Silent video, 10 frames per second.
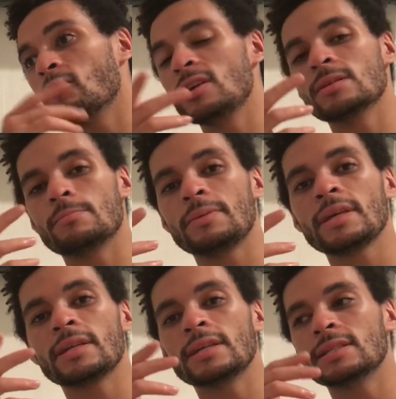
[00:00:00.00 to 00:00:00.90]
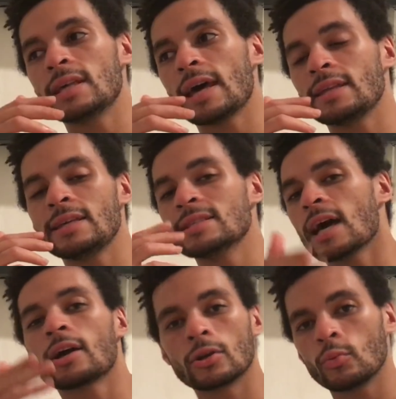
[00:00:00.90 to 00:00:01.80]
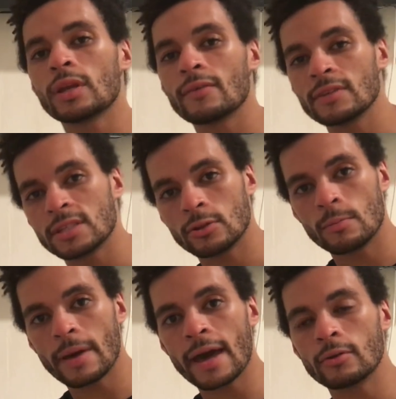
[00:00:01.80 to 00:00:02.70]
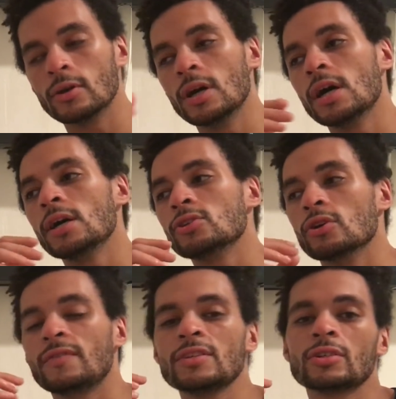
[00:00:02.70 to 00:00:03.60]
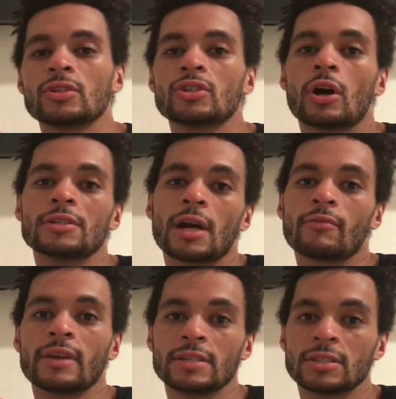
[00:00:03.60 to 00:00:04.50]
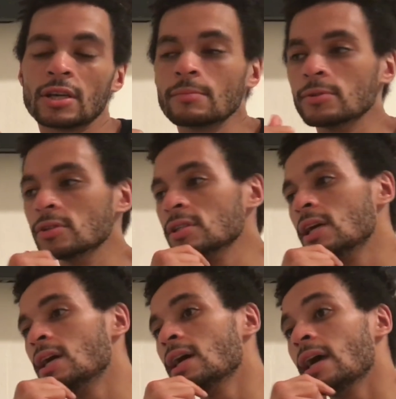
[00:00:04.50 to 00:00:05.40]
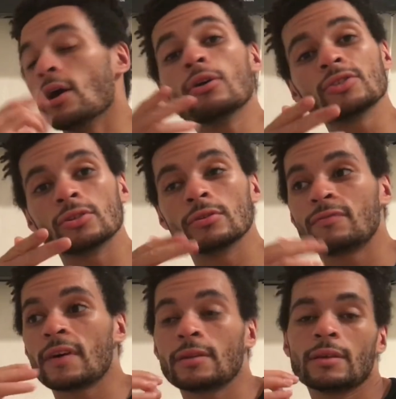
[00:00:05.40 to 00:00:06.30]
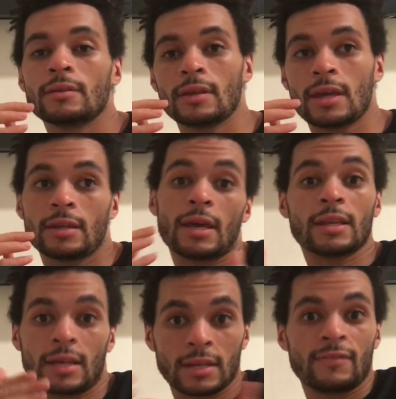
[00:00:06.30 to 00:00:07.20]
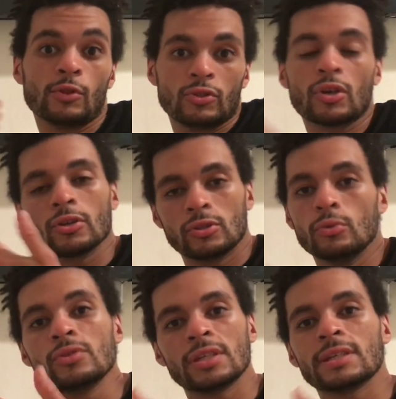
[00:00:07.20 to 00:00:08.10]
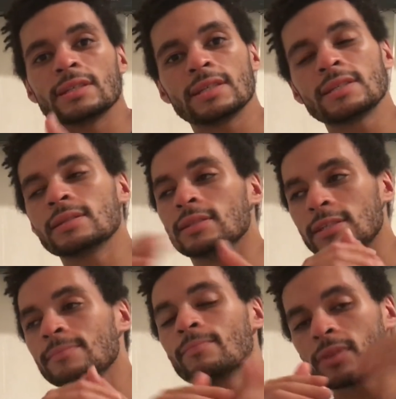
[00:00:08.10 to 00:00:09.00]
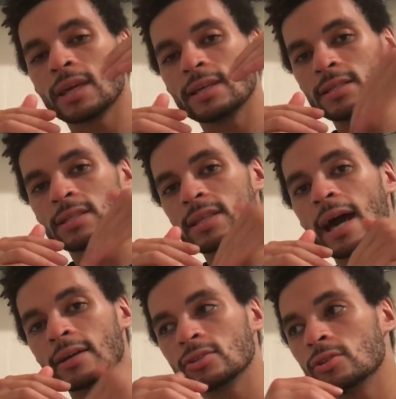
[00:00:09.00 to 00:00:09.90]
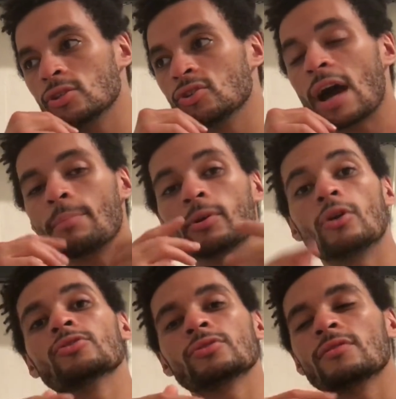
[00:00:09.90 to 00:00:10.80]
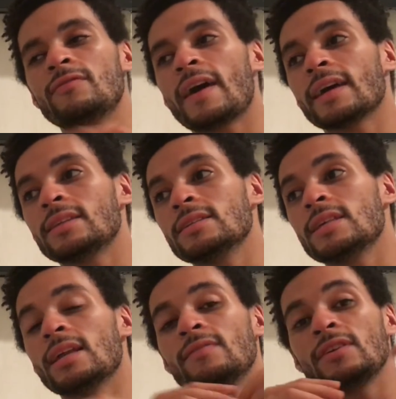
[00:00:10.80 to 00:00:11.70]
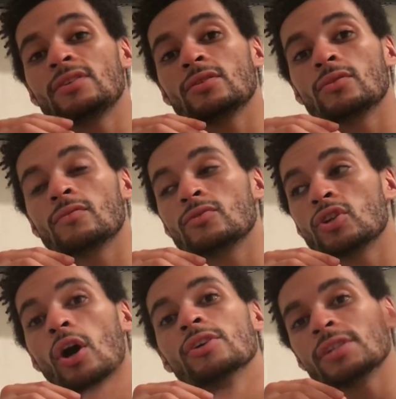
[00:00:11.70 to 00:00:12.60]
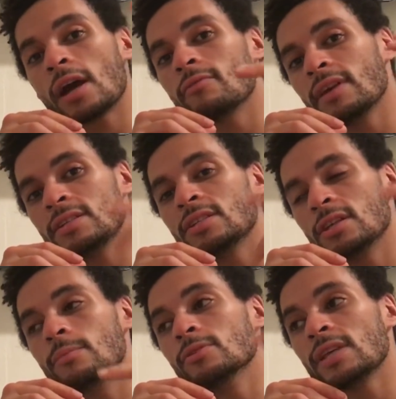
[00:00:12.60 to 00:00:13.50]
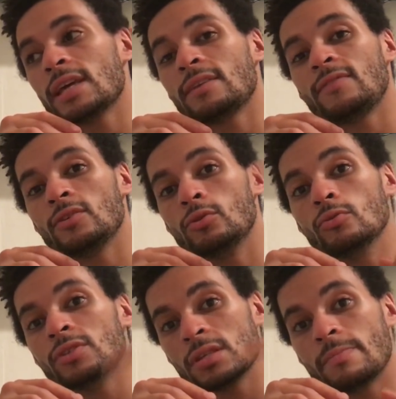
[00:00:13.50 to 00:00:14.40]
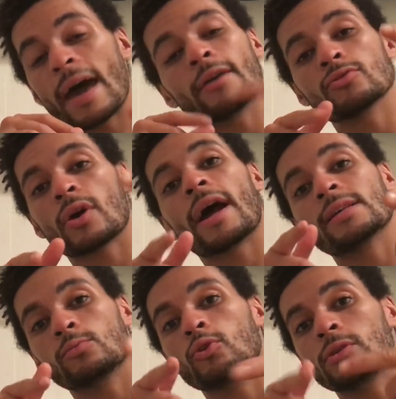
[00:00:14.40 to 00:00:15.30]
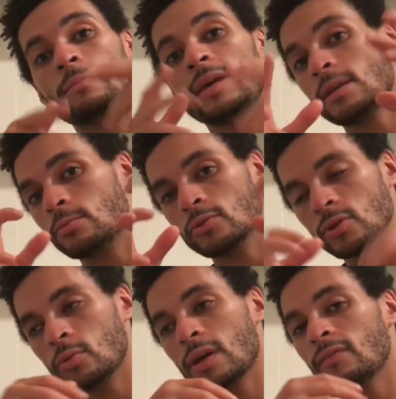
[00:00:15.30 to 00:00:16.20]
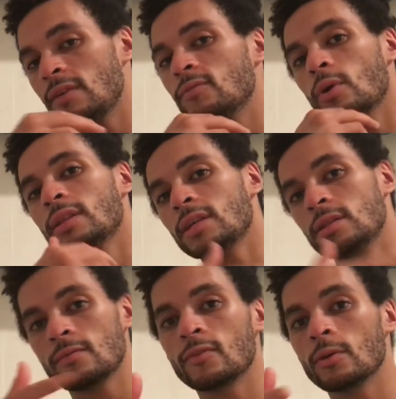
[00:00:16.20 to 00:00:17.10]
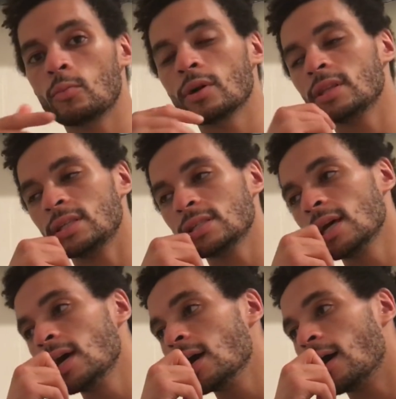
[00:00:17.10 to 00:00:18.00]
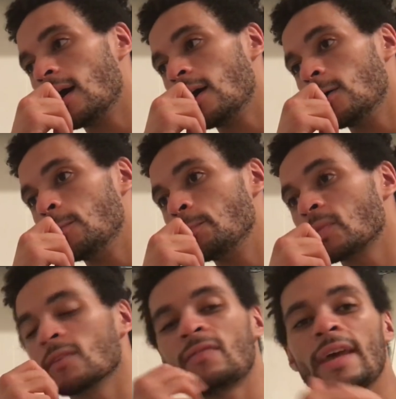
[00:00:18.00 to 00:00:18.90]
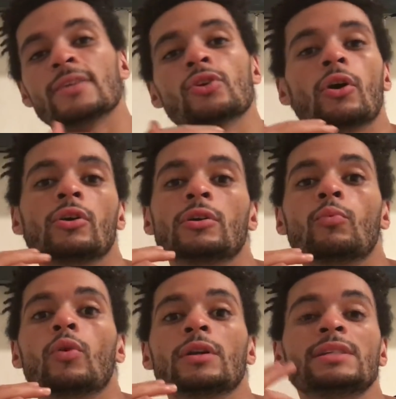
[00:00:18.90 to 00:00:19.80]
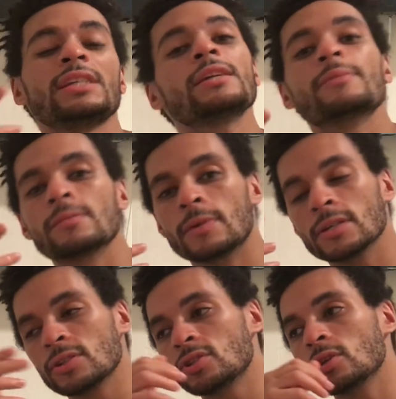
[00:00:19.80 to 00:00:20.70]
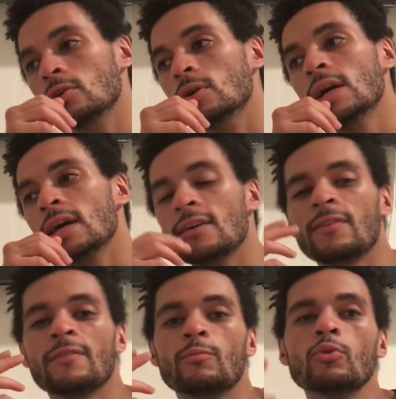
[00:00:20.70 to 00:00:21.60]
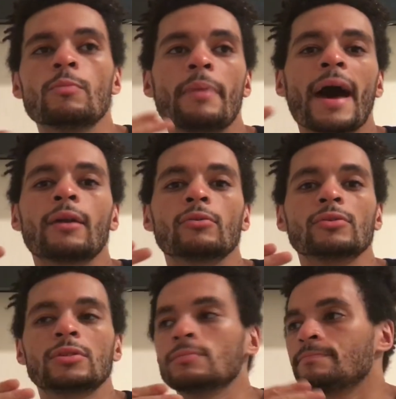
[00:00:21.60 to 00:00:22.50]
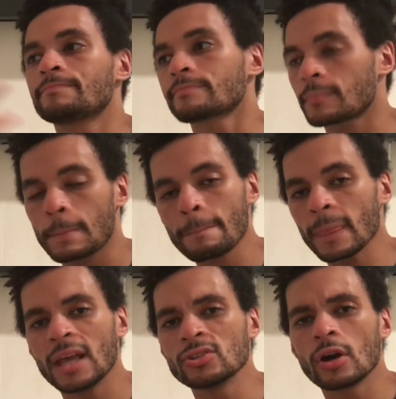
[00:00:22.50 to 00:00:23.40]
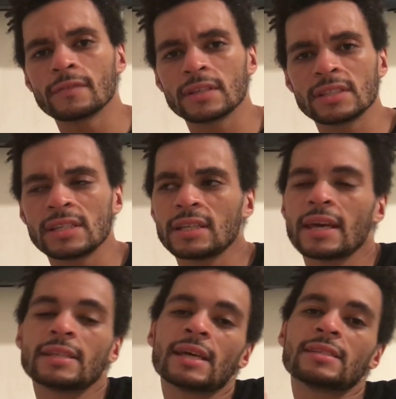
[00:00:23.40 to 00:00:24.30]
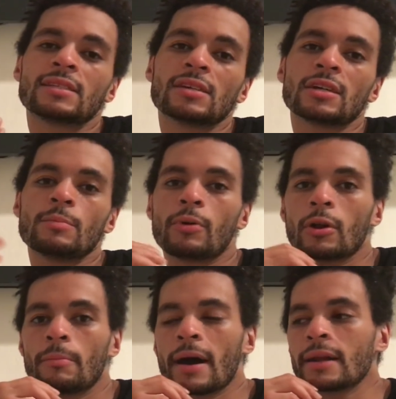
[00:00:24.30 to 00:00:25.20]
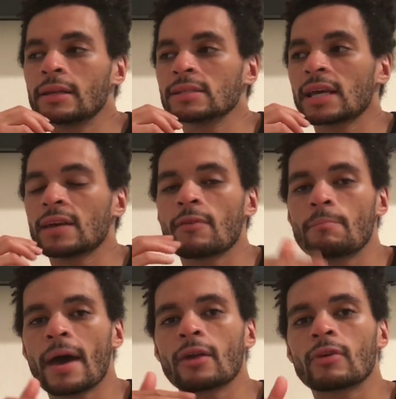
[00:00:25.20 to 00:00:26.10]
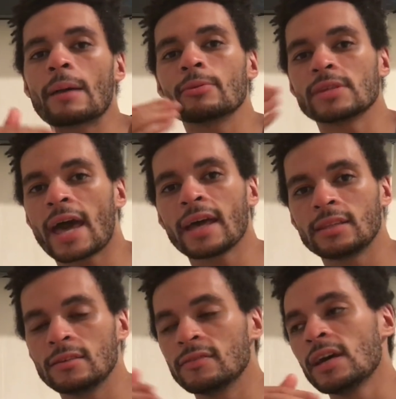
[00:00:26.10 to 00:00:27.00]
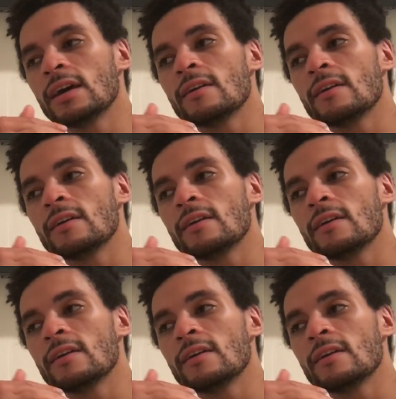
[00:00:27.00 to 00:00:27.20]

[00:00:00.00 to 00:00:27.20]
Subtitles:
Reason being is that he's not going to win every single battle. So if he's going to charge outrageous numbers, also and if he starts losing consistently, his stock is going to drop. But also the fact is that if he's charging outrageous numbers and if he loses battles or has more debatables or whatever, even though I think that Verb won this, fans aren't going to want to see him as much. So if Mook battles as often as DNA, that's the sucky part about it, is like if a battle rapper is active,